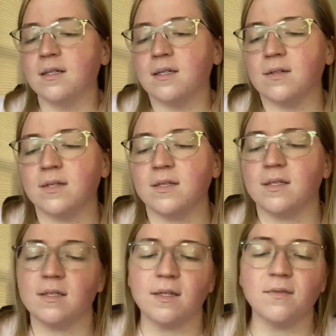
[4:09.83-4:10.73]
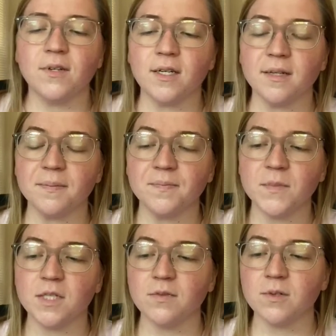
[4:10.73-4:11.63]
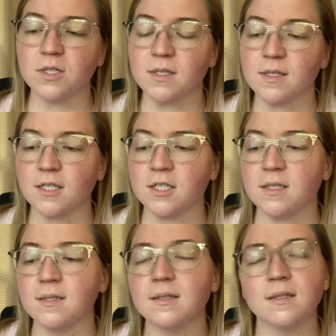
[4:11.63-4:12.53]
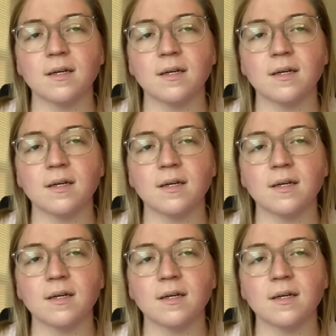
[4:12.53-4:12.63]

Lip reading: during these evening devotion sessions.